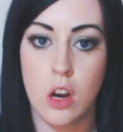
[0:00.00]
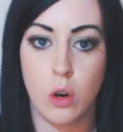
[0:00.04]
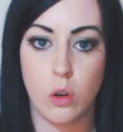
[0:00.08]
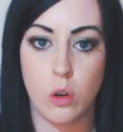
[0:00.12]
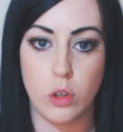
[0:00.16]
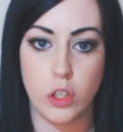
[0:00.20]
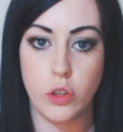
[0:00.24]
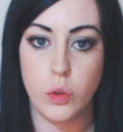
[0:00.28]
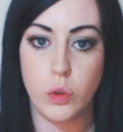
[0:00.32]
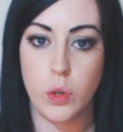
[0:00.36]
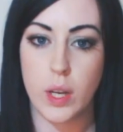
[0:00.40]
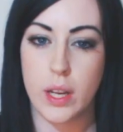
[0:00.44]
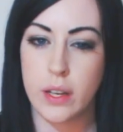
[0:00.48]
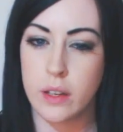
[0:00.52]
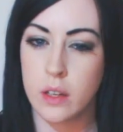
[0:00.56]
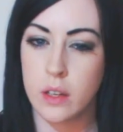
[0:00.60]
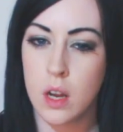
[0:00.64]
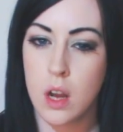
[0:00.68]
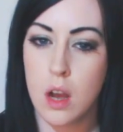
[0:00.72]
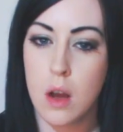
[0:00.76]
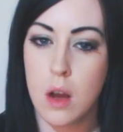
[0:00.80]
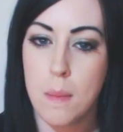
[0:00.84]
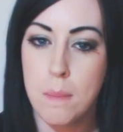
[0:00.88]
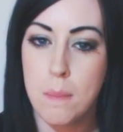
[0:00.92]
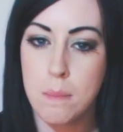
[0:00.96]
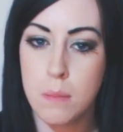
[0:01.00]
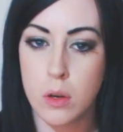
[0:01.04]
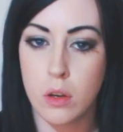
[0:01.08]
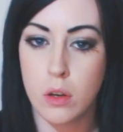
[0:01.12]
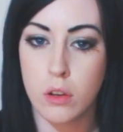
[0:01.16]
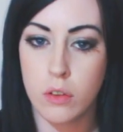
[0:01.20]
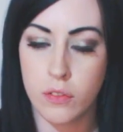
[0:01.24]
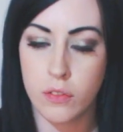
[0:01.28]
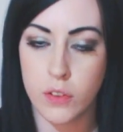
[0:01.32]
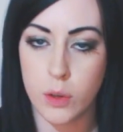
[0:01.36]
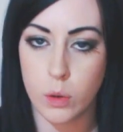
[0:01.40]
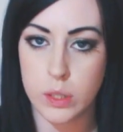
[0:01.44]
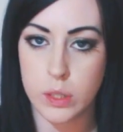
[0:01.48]
or you can
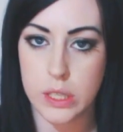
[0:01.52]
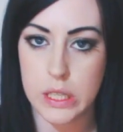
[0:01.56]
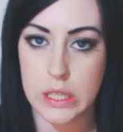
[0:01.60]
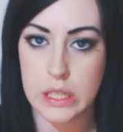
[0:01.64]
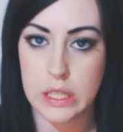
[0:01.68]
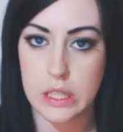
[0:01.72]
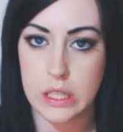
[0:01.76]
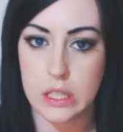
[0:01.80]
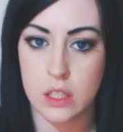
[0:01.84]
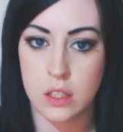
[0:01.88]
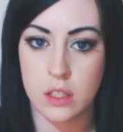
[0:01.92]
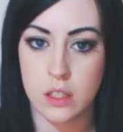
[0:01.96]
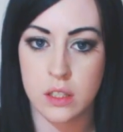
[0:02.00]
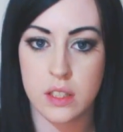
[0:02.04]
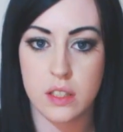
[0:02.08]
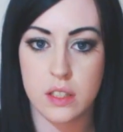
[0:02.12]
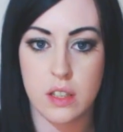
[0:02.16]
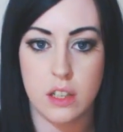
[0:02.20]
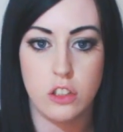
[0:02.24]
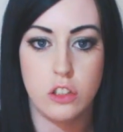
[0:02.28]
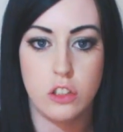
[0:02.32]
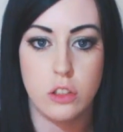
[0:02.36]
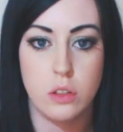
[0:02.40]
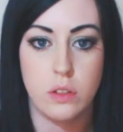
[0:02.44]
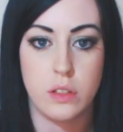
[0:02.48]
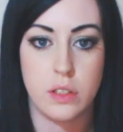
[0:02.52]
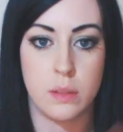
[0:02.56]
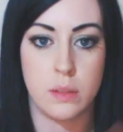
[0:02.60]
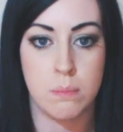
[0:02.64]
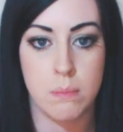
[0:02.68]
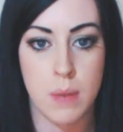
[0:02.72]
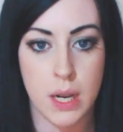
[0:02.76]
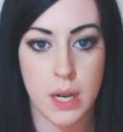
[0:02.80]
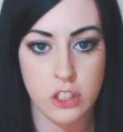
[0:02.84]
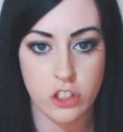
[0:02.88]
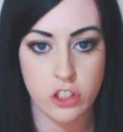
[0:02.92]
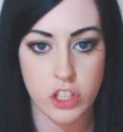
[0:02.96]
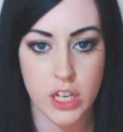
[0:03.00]
move your distance and do some
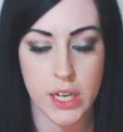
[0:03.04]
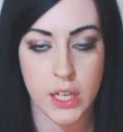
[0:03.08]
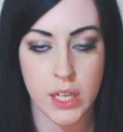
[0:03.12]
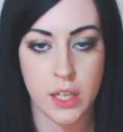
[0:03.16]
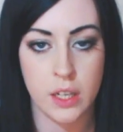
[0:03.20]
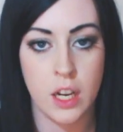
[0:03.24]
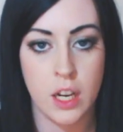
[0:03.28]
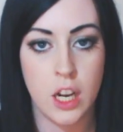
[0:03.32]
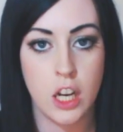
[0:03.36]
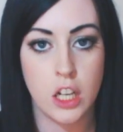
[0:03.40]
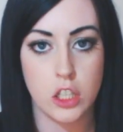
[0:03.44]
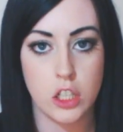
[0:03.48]
magic.